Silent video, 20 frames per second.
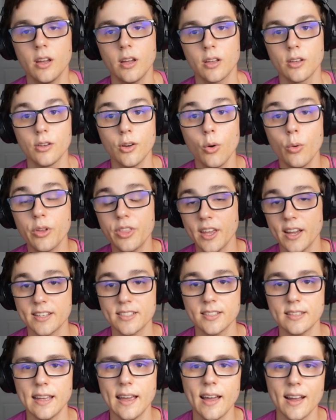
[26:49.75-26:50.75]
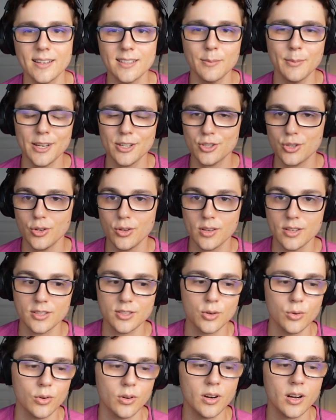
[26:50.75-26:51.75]
go with X Attack to make sure you can
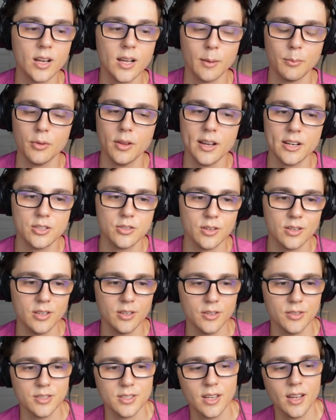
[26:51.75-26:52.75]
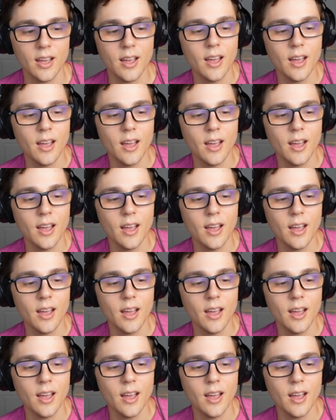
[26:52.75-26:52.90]
score a couple extra kills.